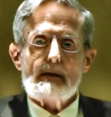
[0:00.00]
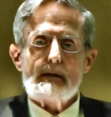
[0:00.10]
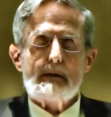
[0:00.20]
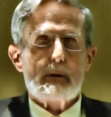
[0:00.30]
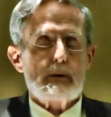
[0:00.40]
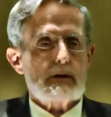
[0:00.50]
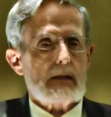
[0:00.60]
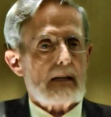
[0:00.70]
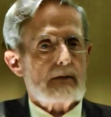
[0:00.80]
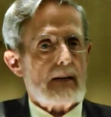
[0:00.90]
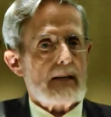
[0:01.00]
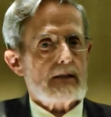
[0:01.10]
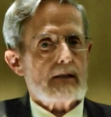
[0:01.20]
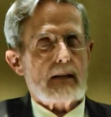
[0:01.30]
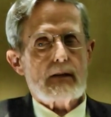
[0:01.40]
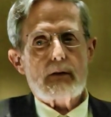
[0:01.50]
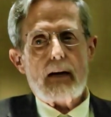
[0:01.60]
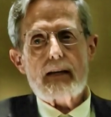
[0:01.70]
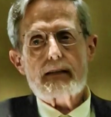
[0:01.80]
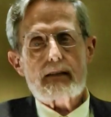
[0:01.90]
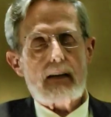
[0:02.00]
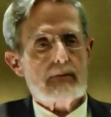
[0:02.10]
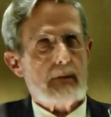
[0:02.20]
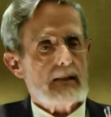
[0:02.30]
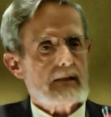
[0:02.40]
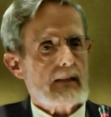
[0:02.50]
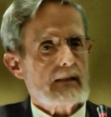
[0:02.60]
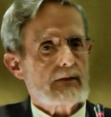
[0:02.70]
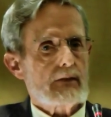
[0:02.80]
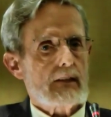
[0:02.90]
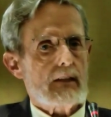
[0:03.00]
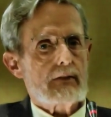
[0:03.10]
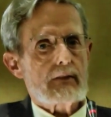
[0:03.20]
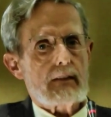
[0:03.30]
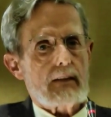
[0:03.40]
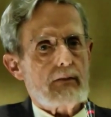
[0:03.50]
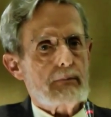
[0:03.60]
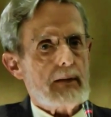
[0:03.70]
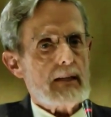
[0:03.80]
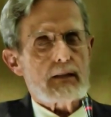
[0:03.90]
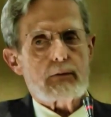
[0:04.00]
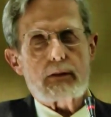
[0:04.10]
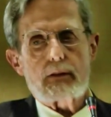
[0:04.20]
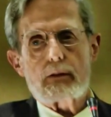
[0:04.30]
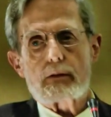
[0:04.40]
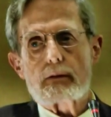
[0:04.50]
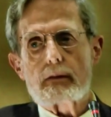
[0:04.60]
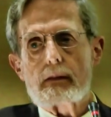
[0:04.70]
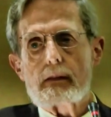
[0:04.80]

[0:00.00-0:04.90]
know salvation in Christ and have my sins forgiven and have peace with you.